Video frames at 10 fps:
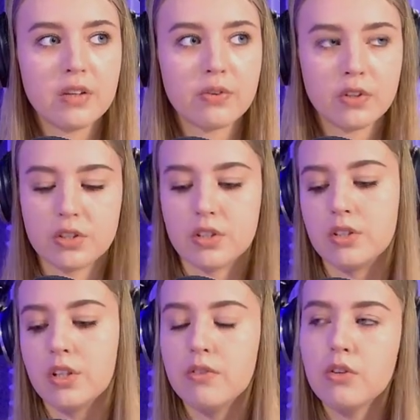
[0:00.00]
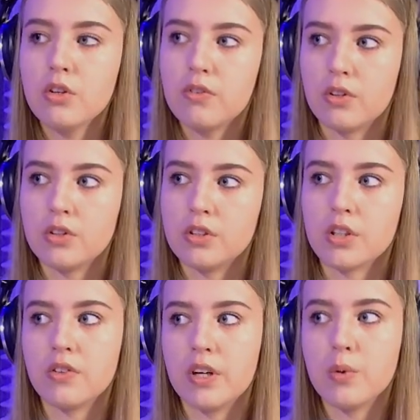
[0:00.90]
And for instance, if the
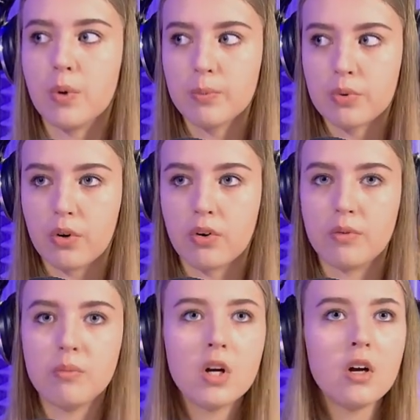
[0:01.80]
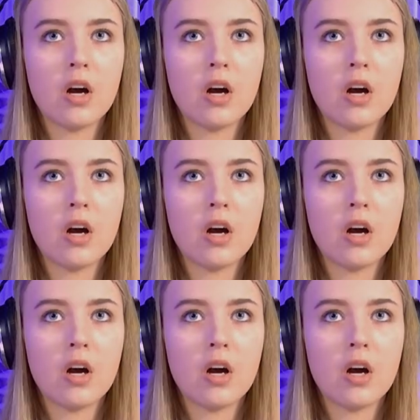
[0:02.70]
university create one program,